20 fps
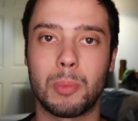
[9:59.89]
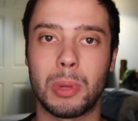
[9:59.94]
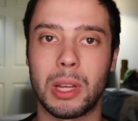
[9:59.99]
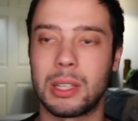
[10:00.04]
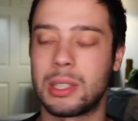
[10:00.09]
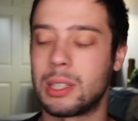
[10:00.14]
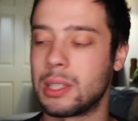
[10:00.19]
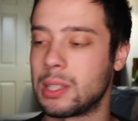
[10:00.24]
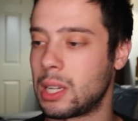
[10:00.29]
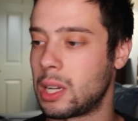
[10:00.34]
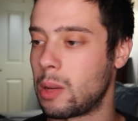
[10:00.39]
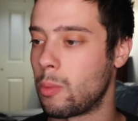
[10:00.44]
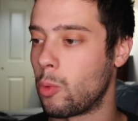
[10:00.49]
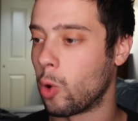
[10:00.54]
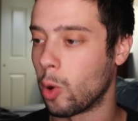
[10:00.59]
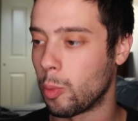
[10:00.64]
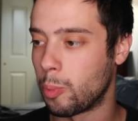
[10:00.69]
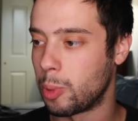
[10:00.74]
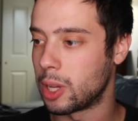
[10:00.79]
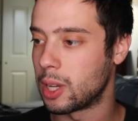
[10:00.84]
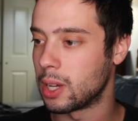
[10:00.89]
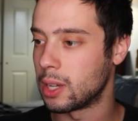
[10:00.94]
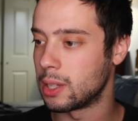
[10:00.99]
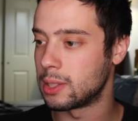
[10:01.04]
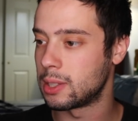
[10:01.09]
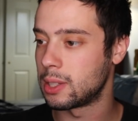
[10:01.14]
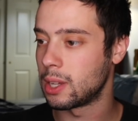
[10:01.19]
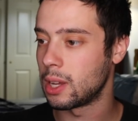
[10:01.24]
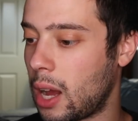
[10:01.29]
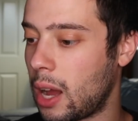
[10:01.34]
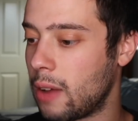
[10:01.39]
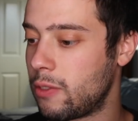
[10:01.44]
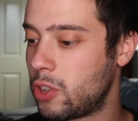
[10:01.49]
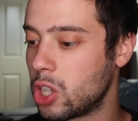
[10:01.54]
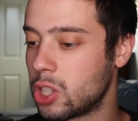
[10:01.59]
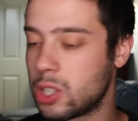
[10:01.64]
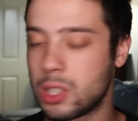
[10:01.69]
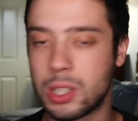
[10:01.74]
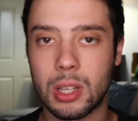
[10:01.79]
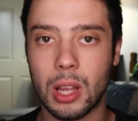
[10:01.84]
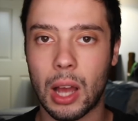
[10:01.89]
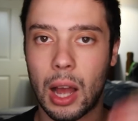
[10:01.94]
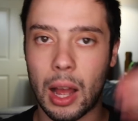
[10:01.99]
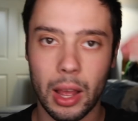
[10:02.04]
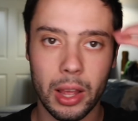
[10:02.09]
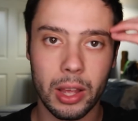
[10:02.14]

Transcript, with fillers: places anymore because I've just,